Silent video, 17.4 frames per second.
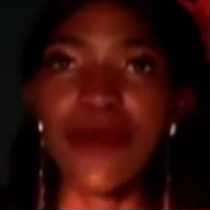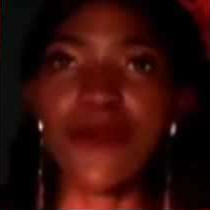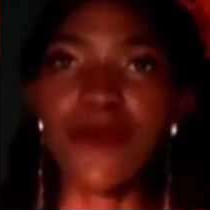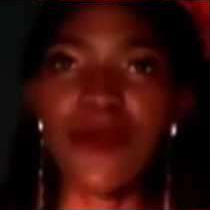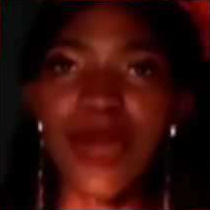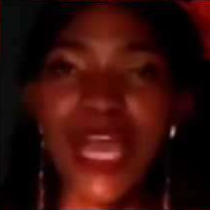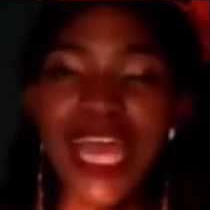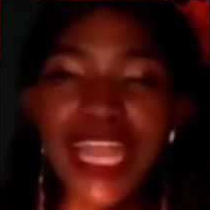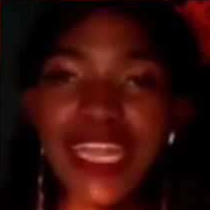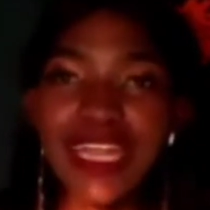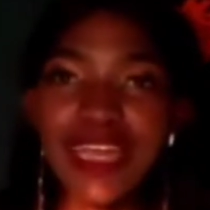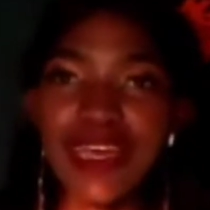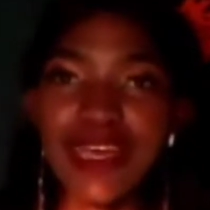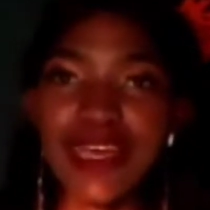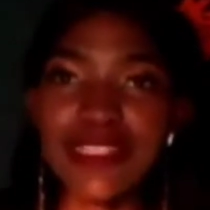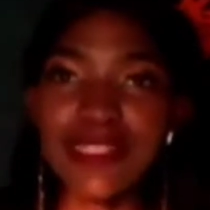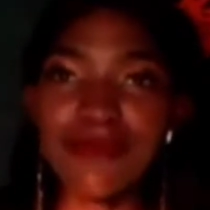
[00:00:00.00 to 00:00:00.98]
One
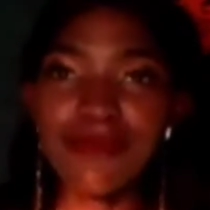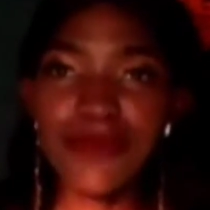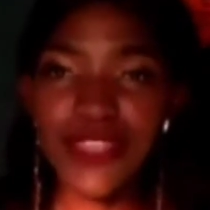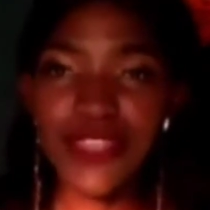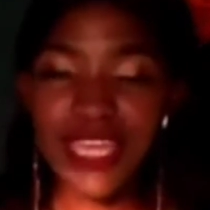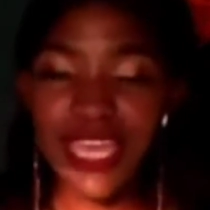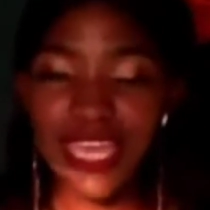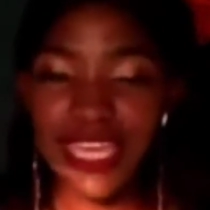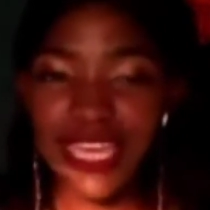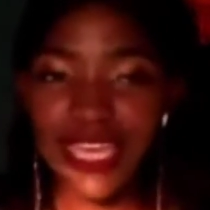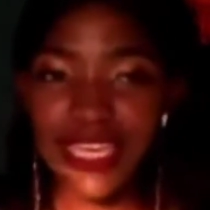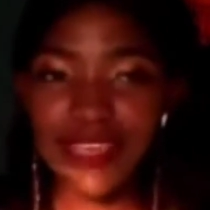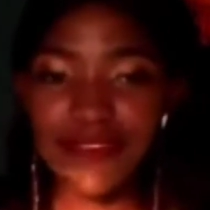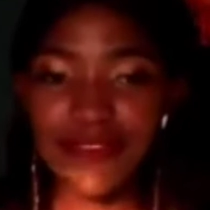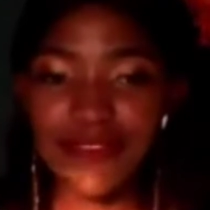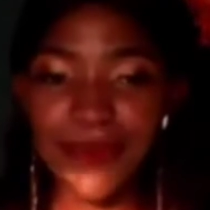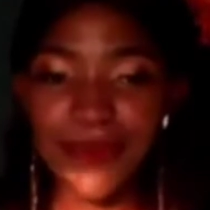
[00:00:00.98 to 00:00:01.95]
simple thing I can
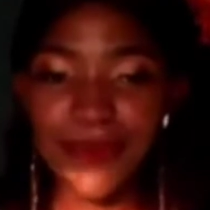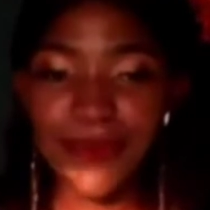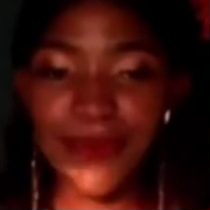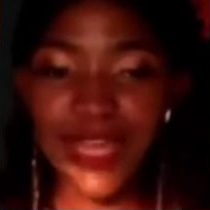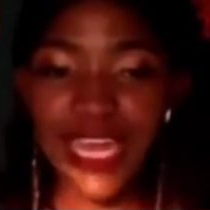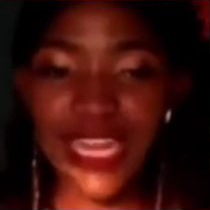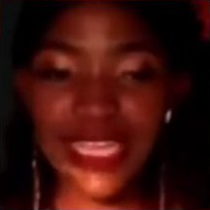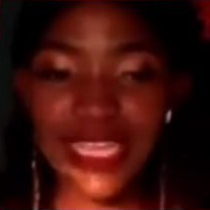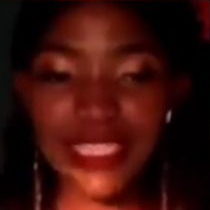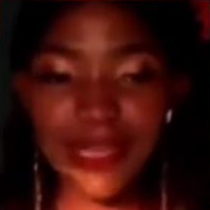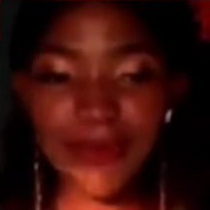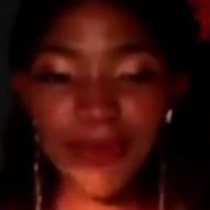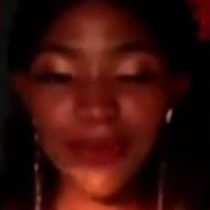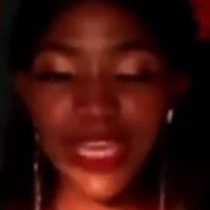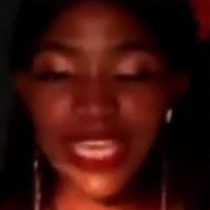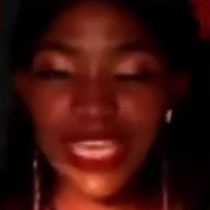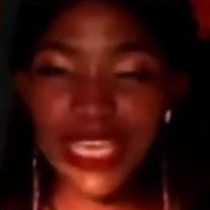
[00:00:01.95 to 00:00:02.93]
give you, an
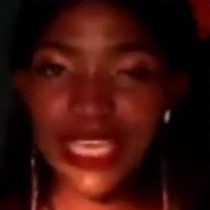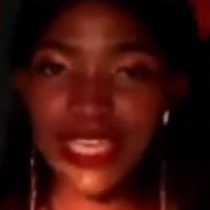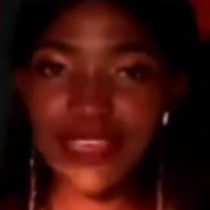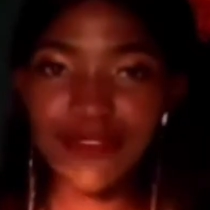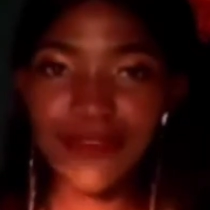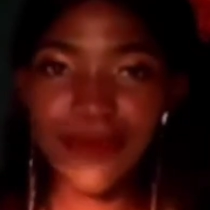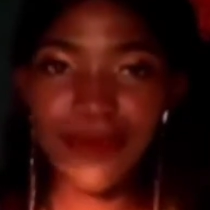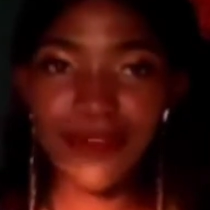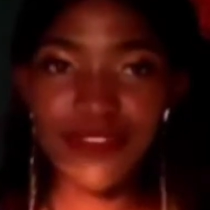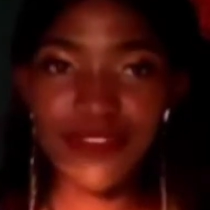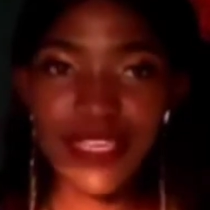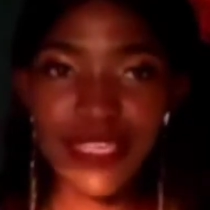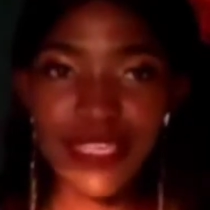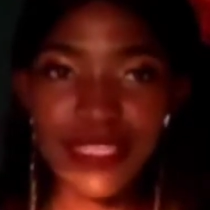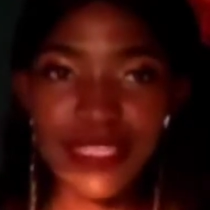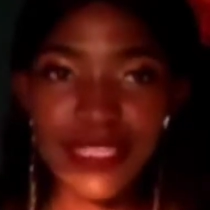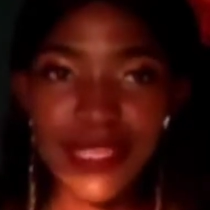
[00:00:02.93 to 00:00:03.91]
example I can give you
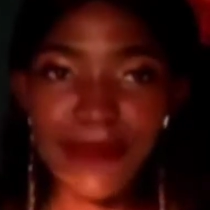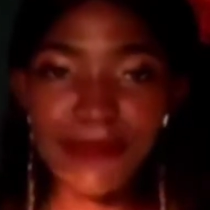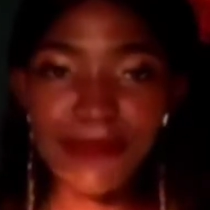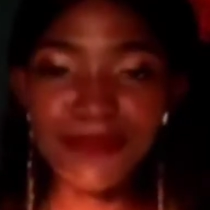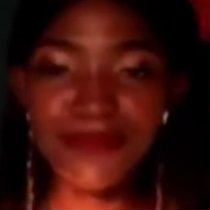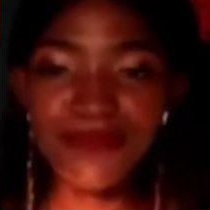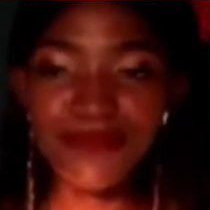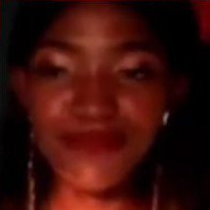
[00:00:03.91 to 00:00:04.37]
is